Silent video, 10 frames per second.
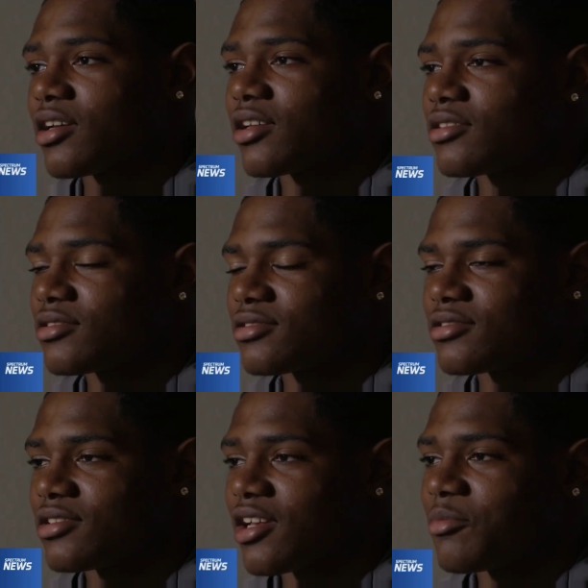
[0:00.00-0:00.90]
out,
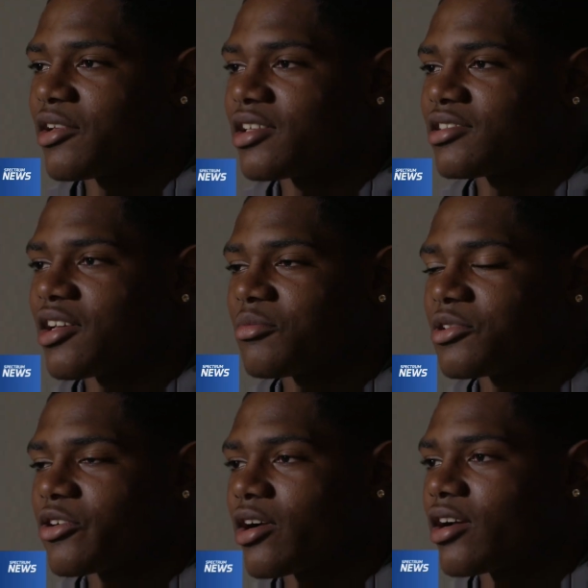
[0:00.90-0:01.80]
not passed out,
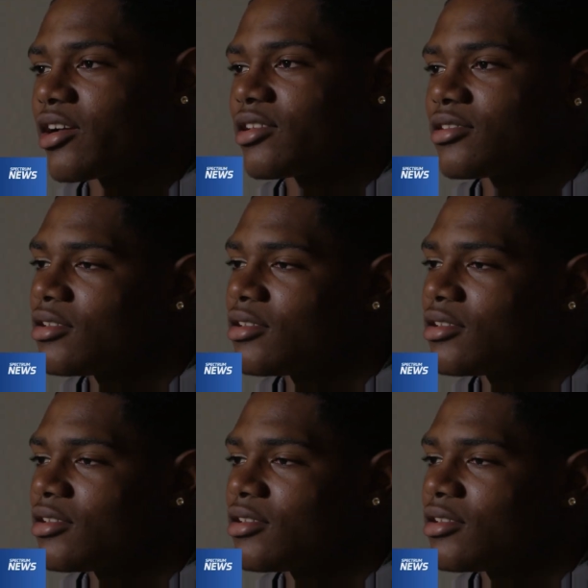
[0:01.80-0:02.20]
but cried.